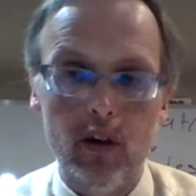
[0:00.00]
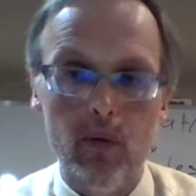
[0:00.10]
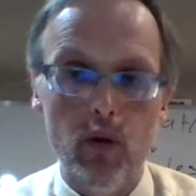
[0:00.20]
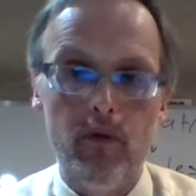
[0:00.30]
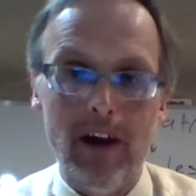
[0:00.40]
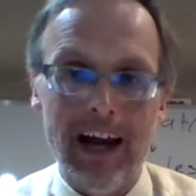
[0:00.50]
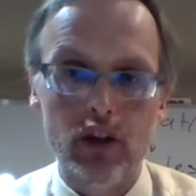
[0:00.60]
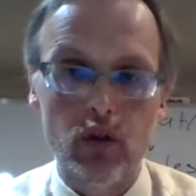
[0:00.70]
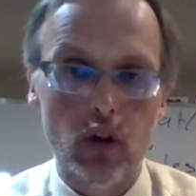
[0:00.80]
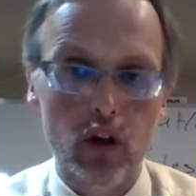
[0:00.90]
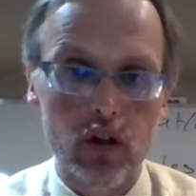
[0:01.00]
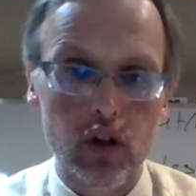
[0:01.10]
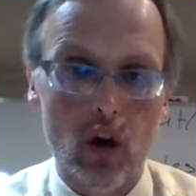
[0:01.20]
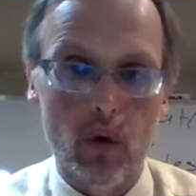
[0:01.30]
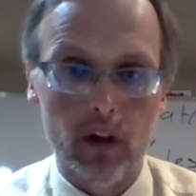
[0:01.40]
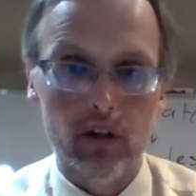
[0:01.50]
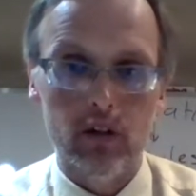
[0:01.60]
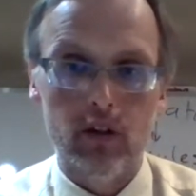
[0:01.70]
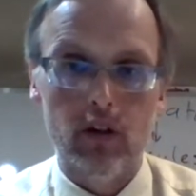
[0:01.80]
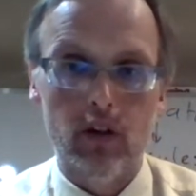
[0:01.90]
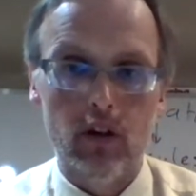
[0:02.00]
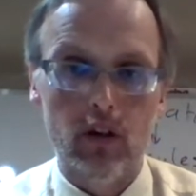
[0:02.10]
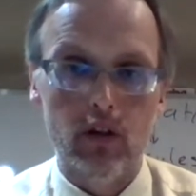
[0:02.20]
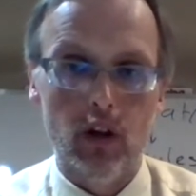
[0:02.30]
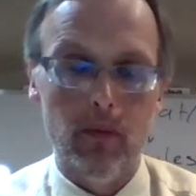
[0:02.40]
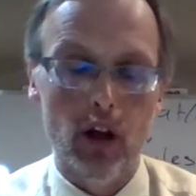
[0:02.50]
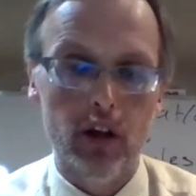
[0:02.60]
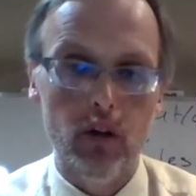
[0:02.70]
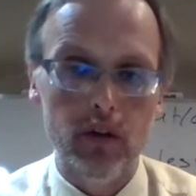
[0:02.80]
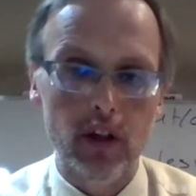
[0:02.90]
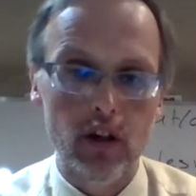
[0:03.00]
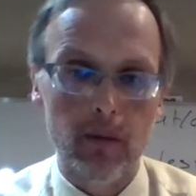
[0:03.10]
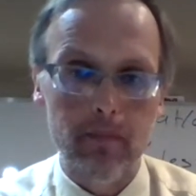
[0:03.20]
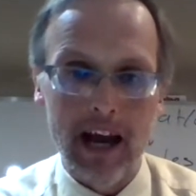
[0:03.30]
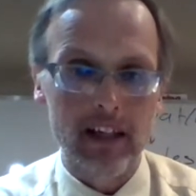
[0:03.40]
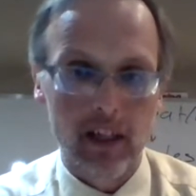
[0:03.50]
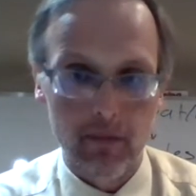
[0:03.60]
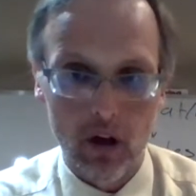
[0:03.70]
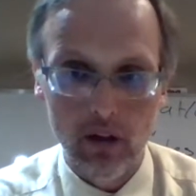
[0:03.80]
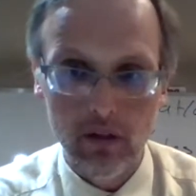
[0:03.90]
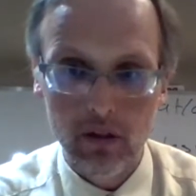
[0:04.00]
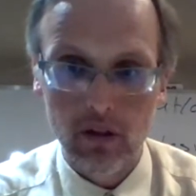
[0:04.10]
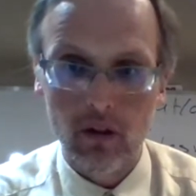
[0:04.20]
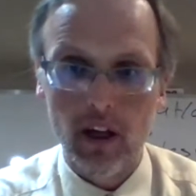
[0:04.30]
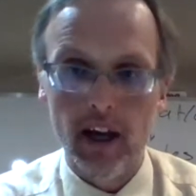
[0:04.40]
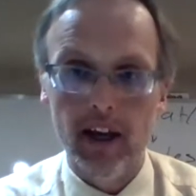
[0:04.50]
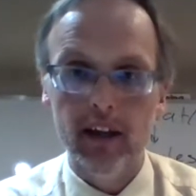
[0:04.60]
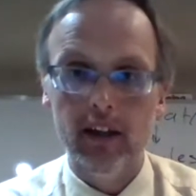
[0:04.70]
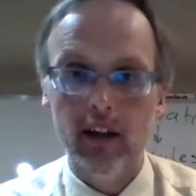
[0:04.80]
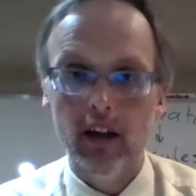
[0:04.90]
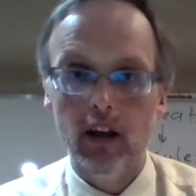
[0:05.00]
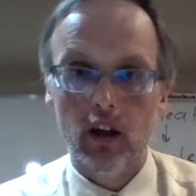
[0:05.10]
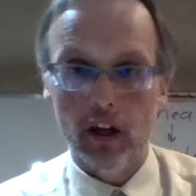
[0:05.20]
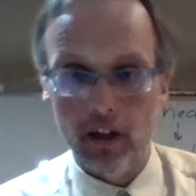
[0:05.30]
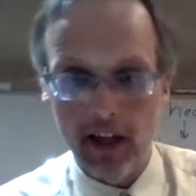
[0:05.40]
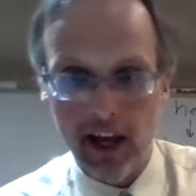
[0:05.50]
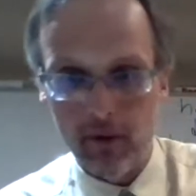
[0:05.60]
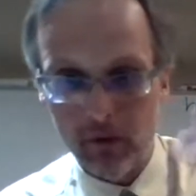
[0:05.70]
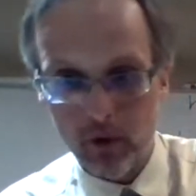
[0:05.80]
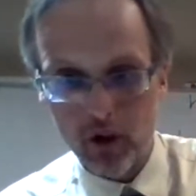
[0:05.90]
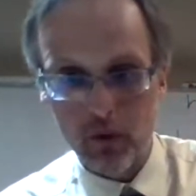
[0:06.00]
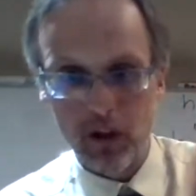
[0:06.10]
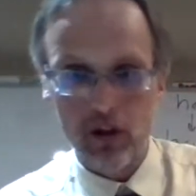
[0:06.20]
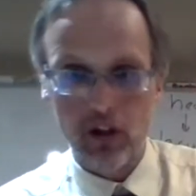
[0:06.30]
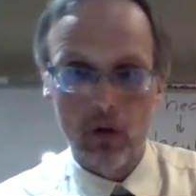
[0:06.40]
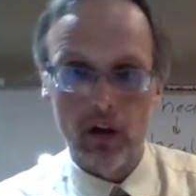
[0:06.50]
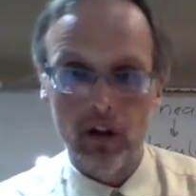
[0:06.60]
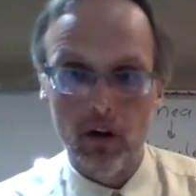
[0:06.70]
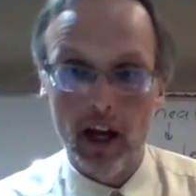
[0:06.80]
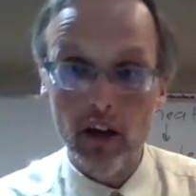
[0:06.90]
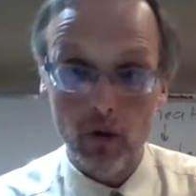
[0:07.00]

Going to move faster or slower. So the molecules in your basketball, okay. Good. Ava, first with the slower. Okay.